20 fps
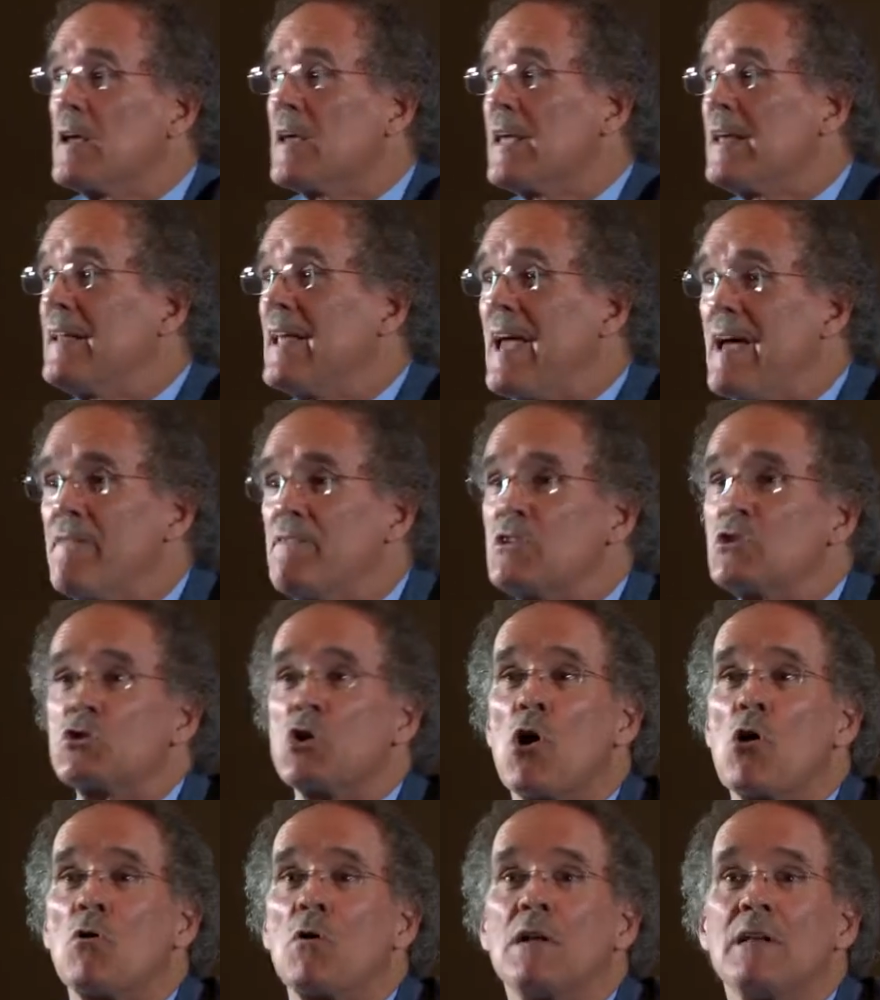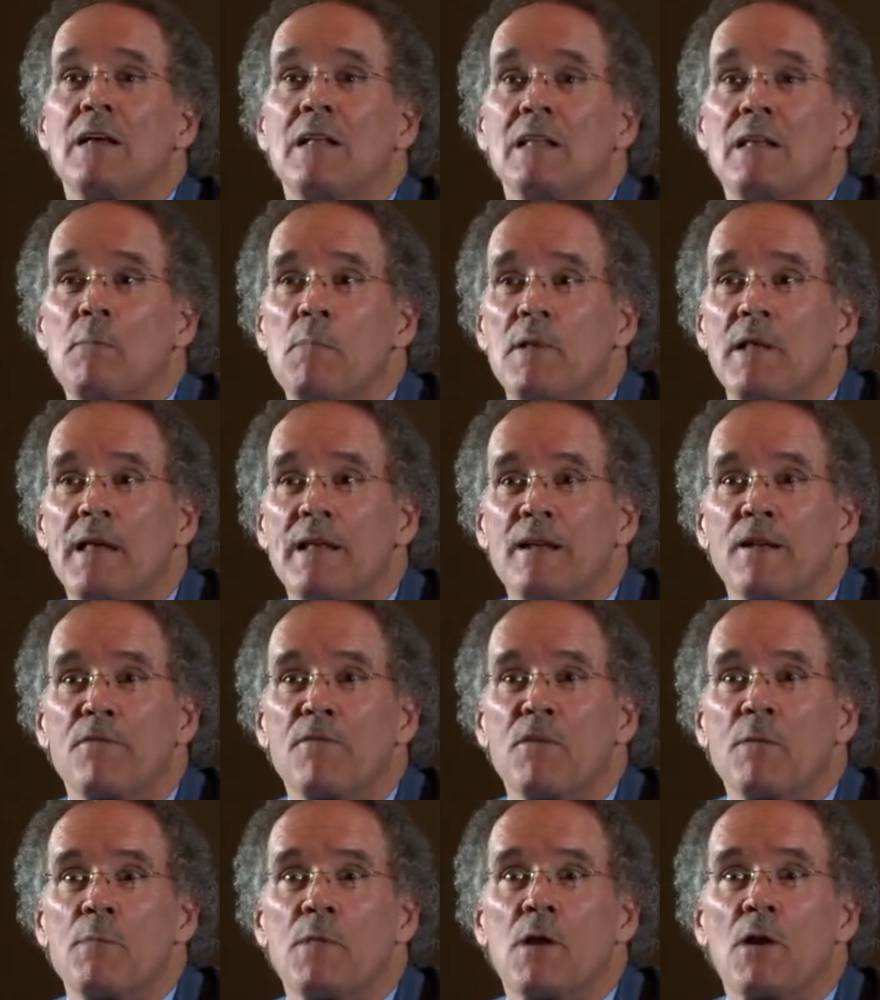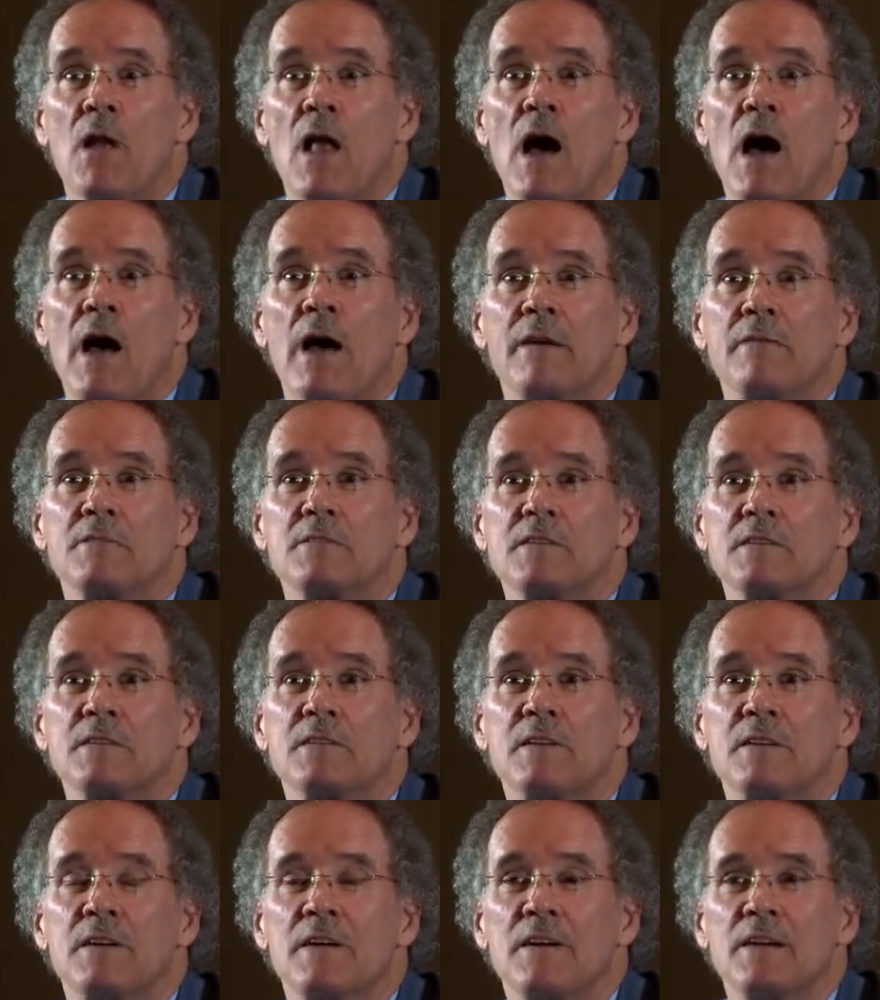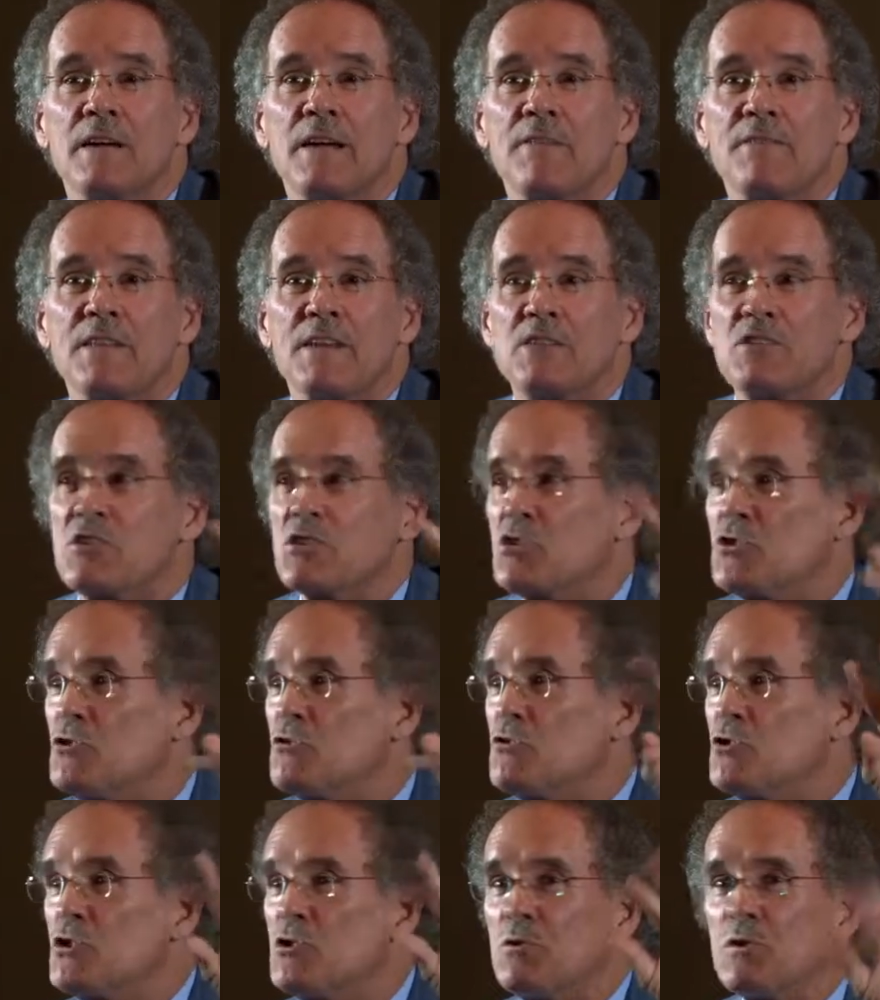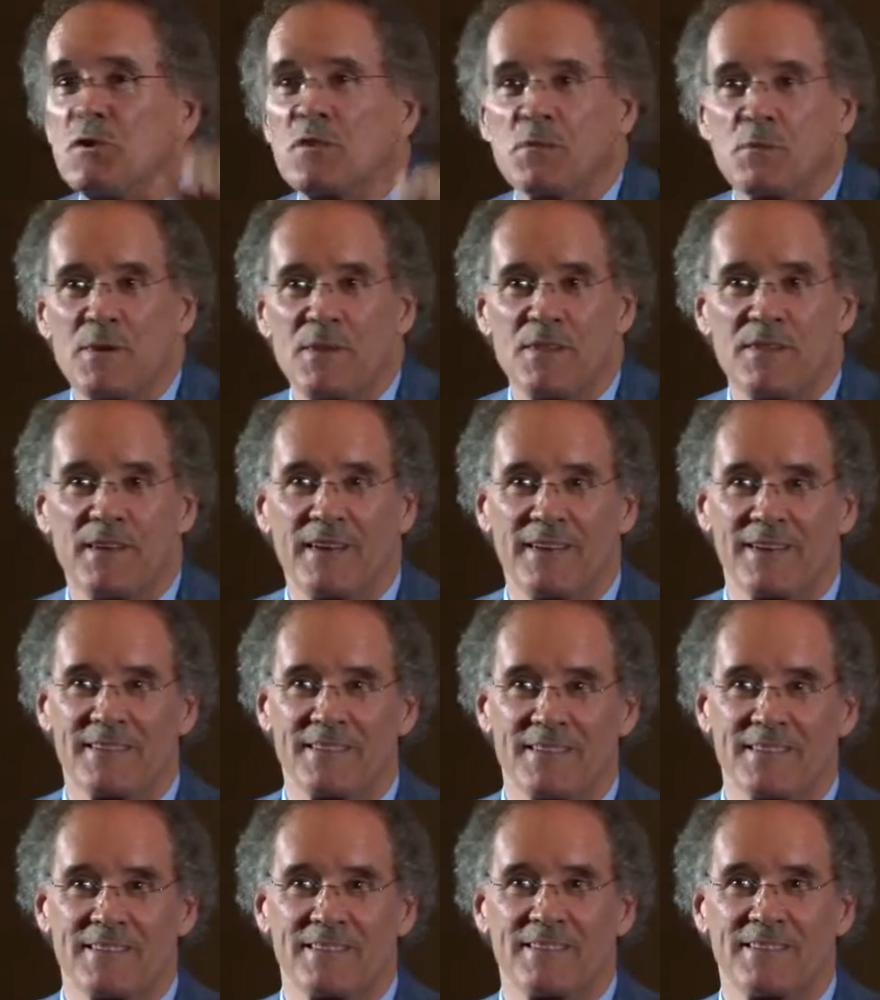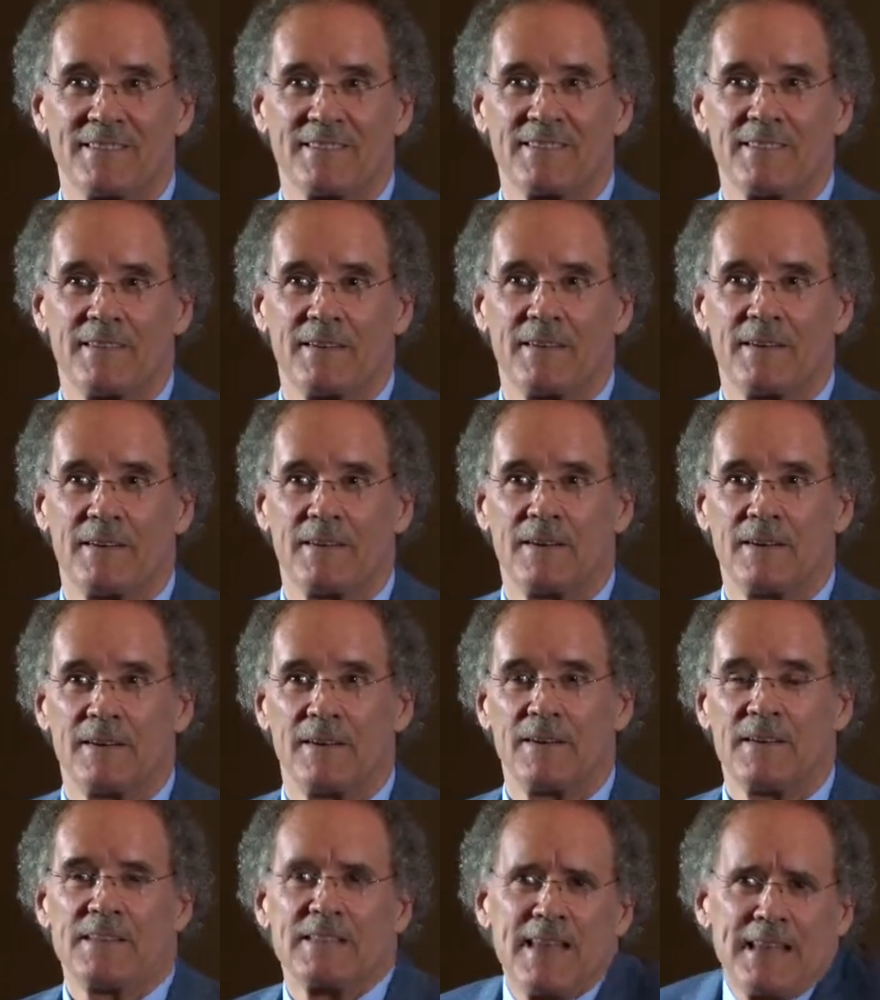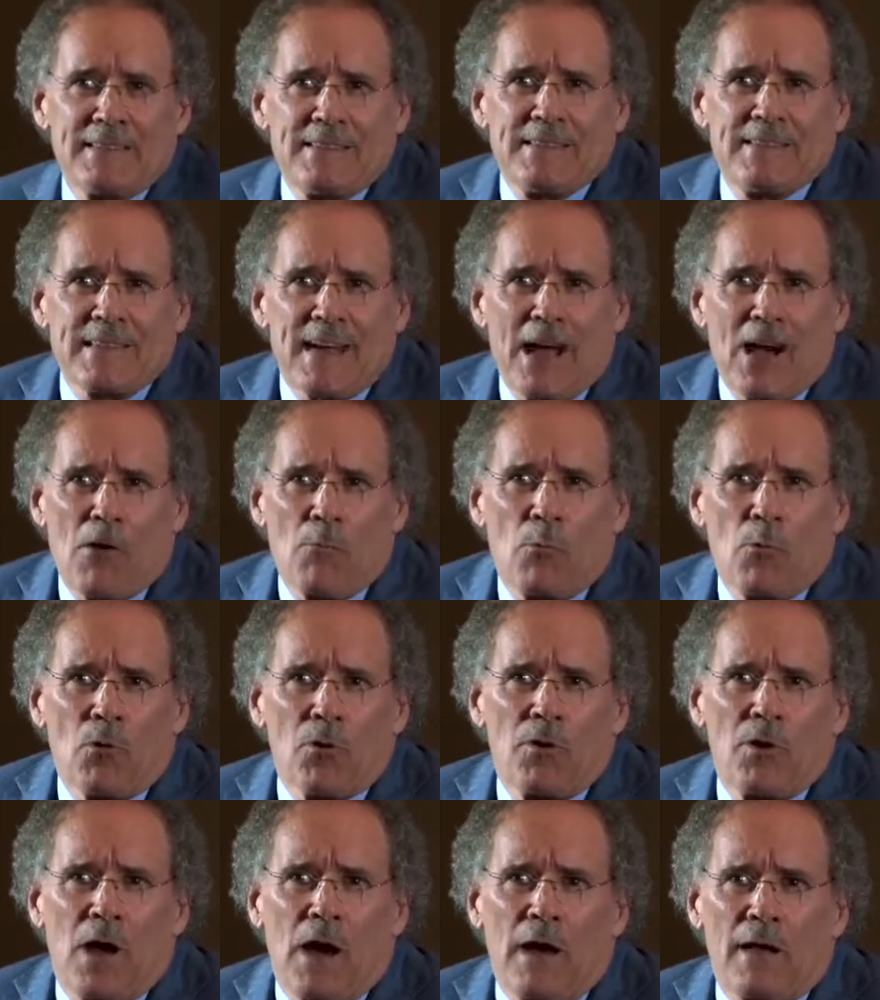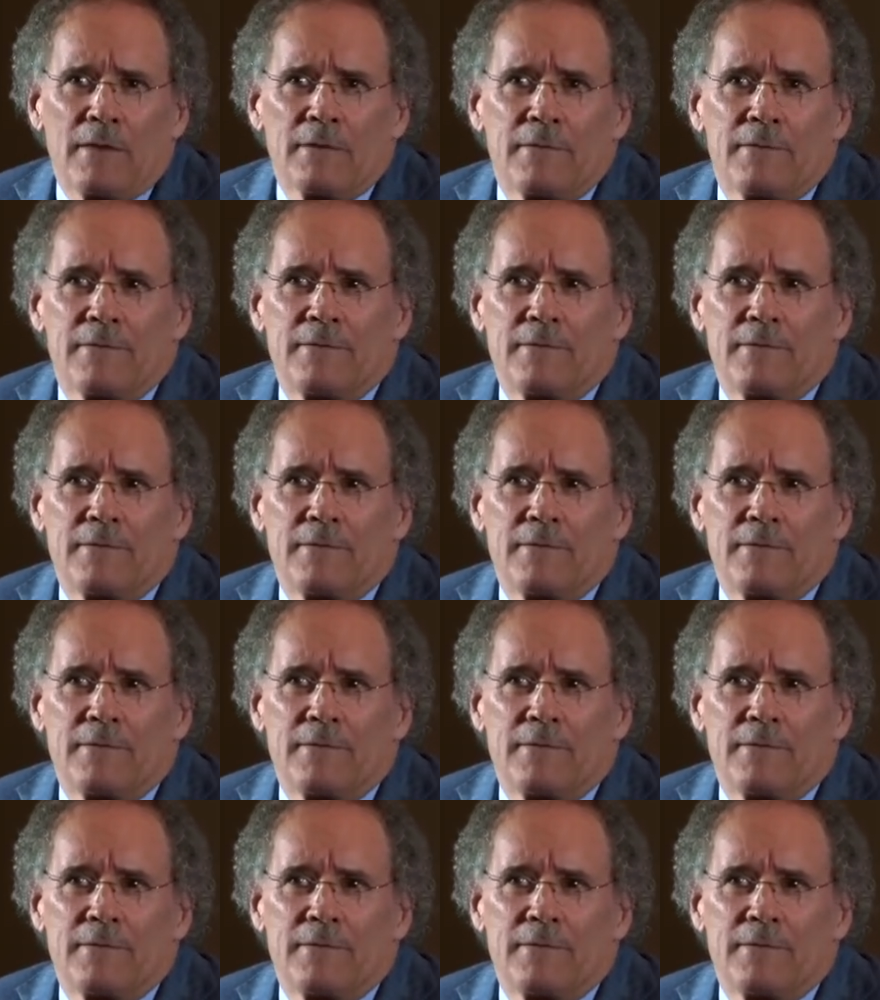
can have it totally eliminated from their lives if they just do 2 or 3 things. Is that desirable or not?